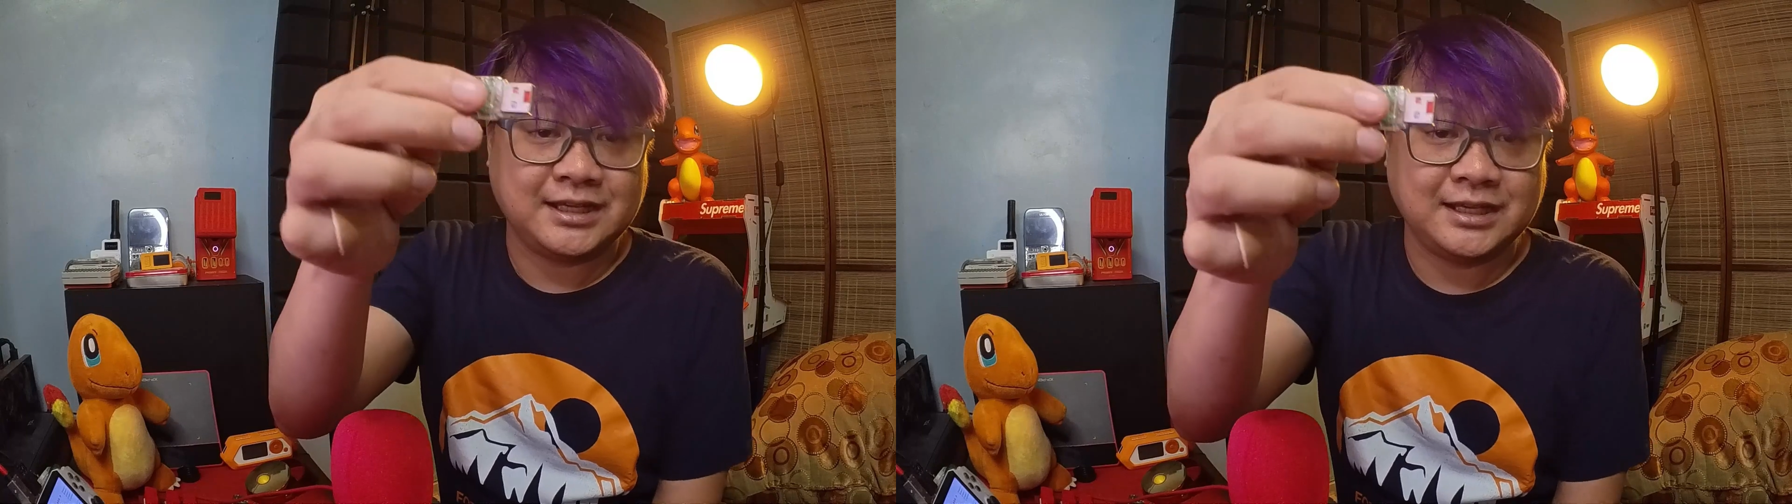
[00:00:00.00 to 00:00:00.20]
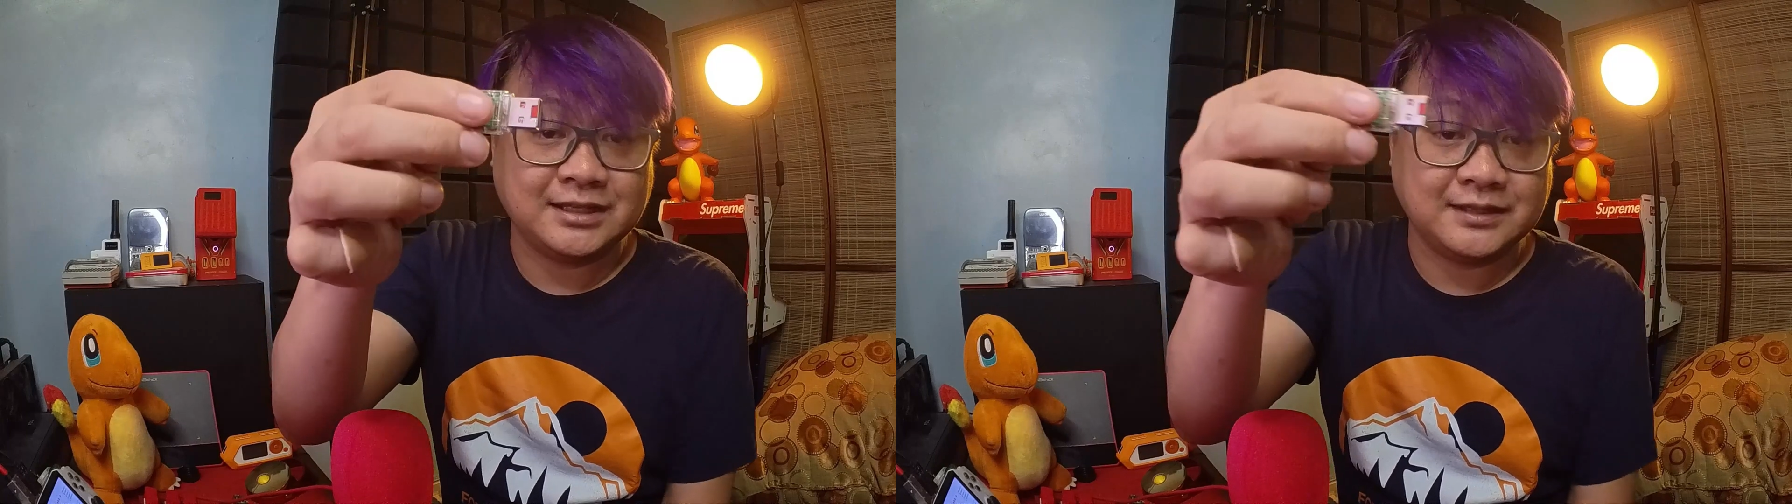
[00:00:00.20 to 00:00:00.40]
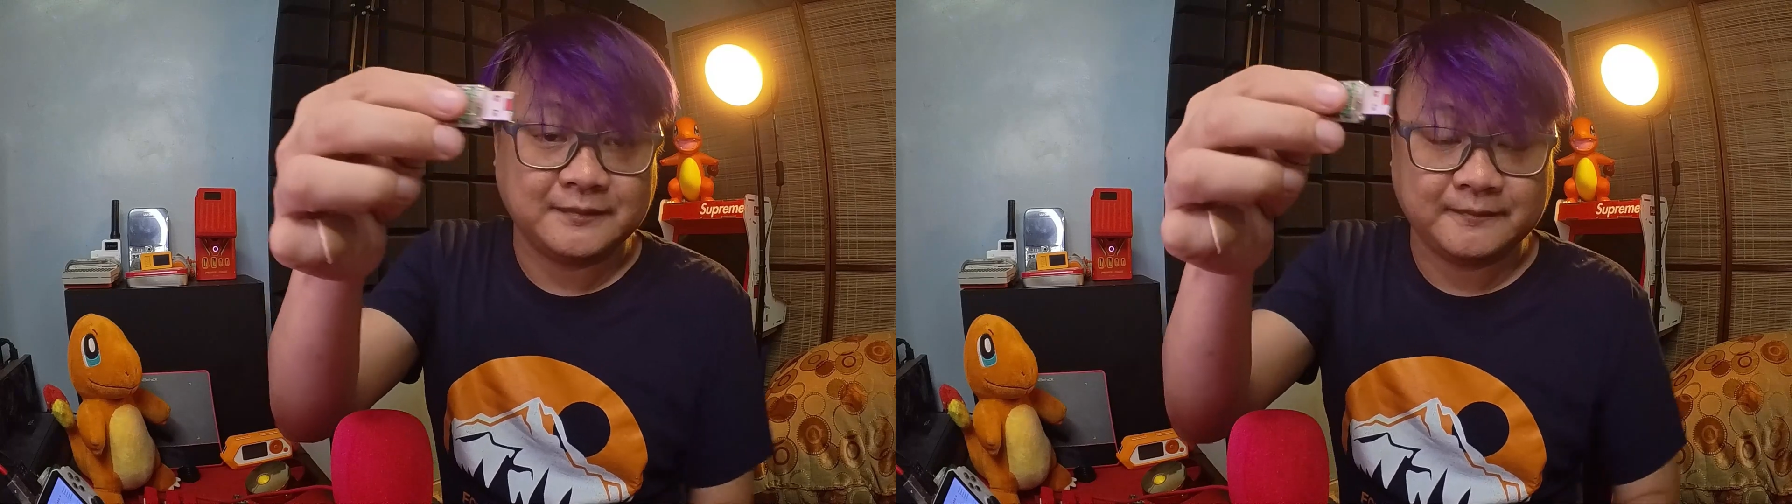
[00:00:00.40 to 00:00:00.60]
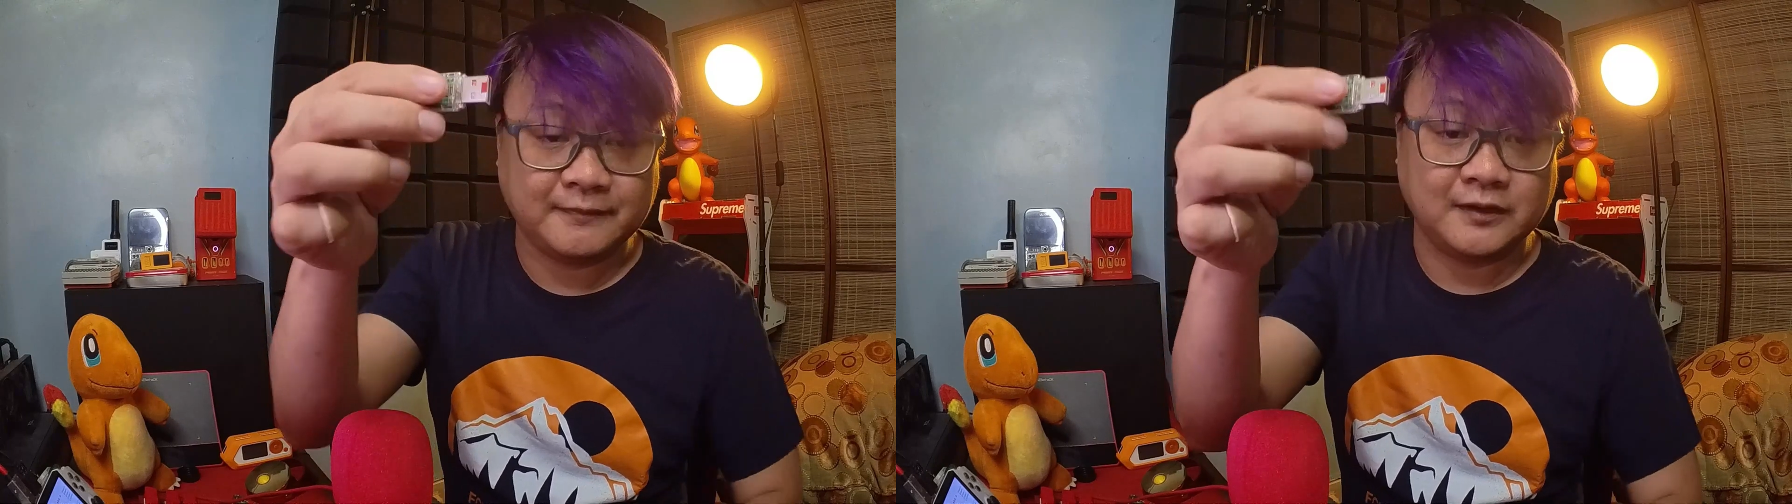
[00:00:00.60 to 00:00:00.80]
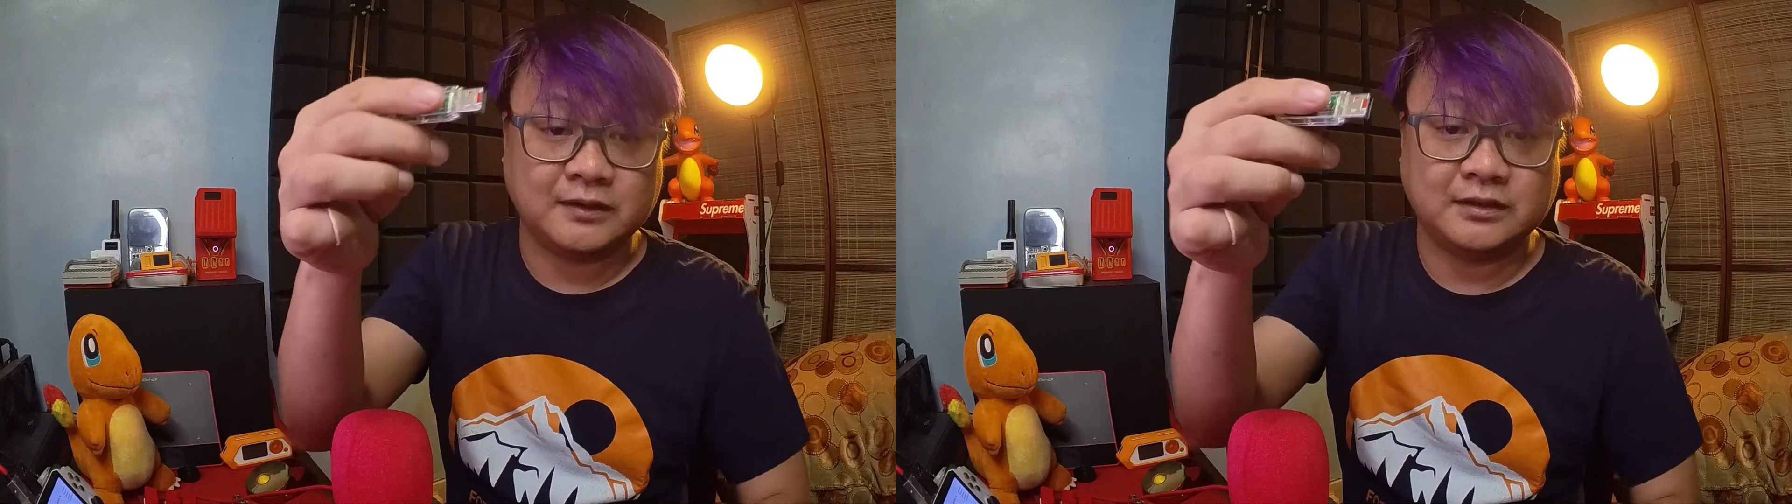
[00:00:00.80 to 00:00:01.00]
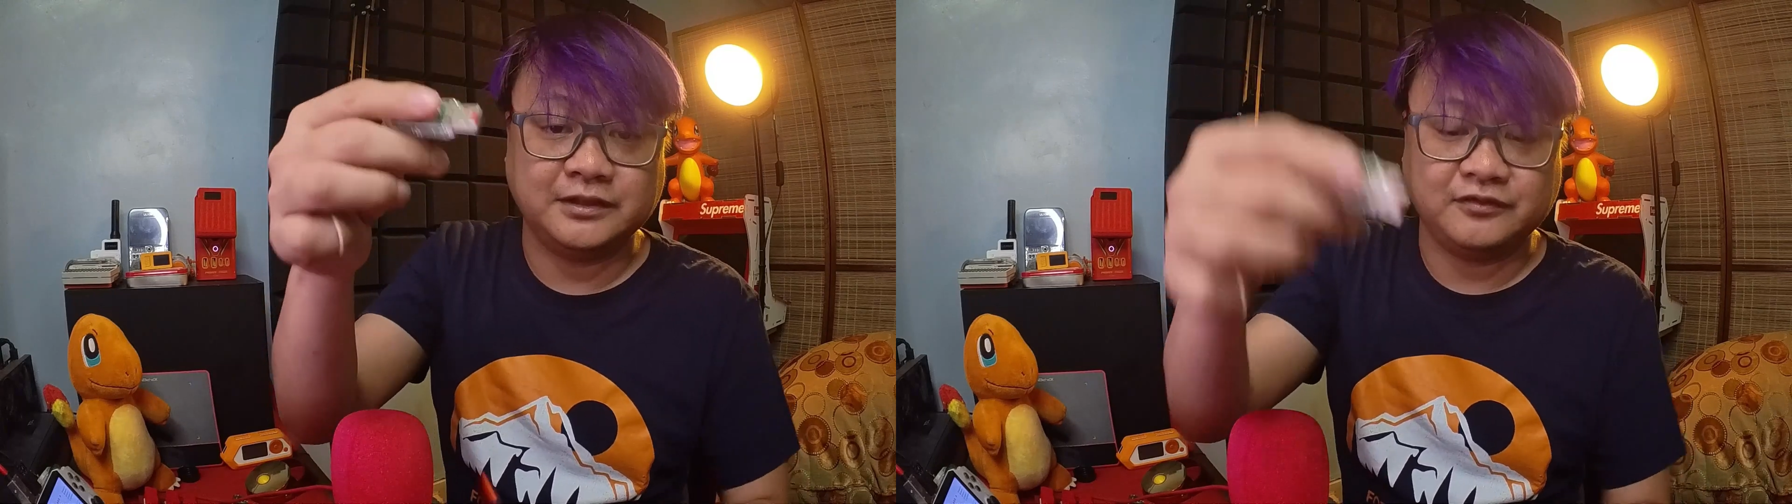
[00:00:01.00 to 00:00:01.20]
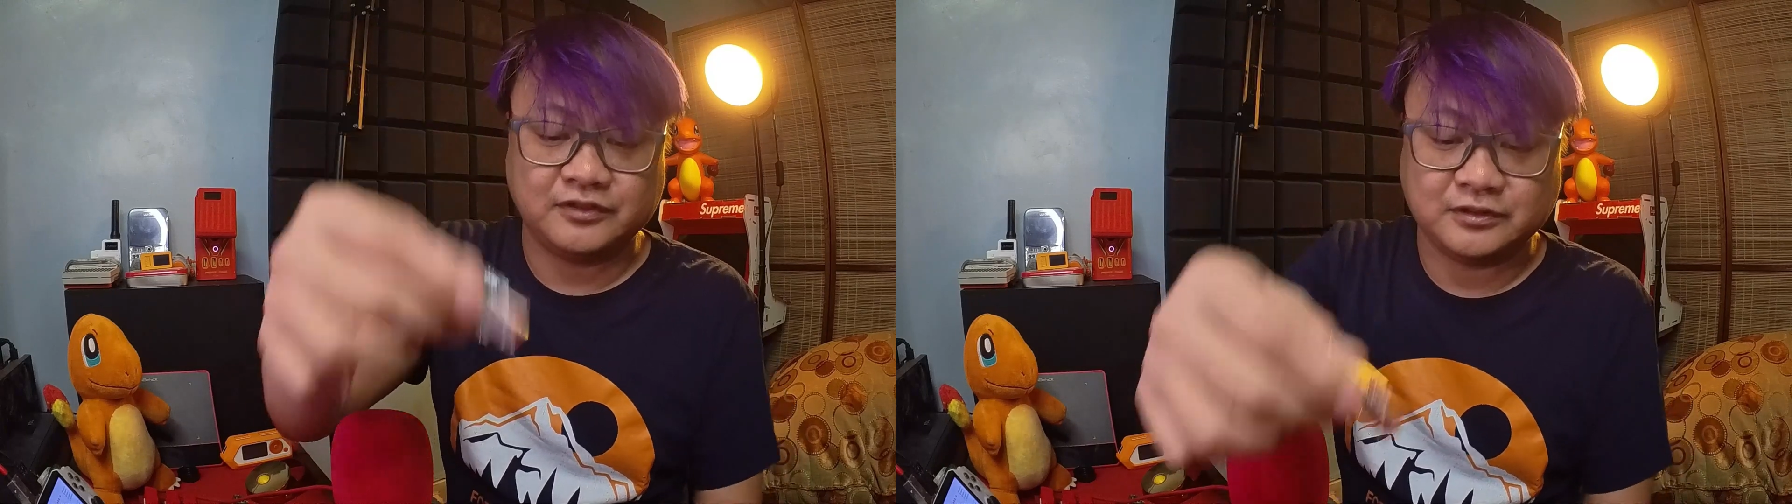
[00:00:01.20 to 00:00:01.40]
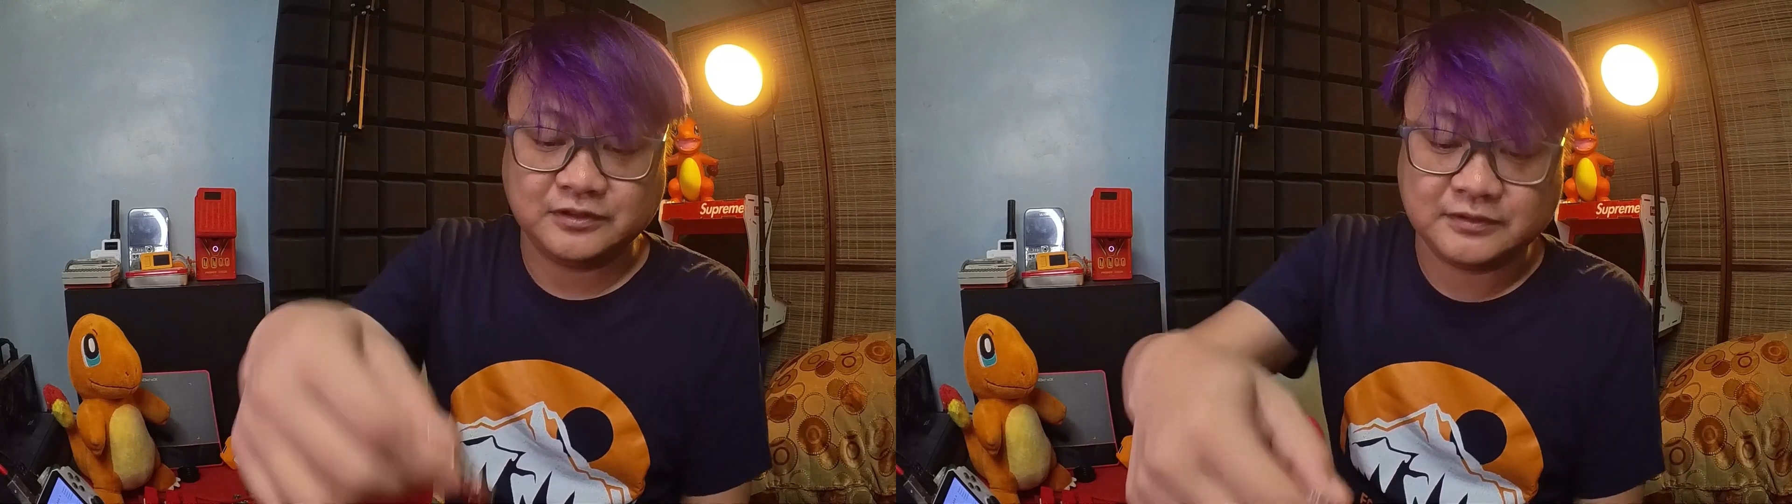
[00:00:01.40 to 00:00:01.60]
it on the
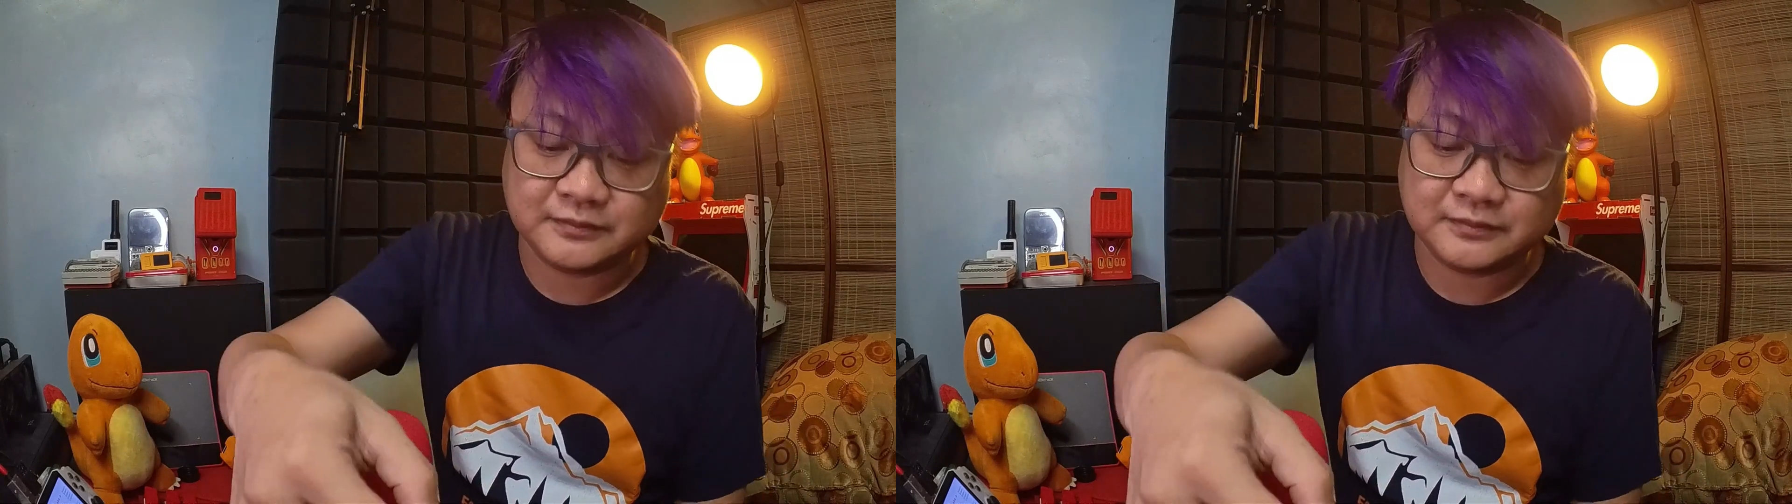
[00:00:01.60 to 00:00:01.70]
phone.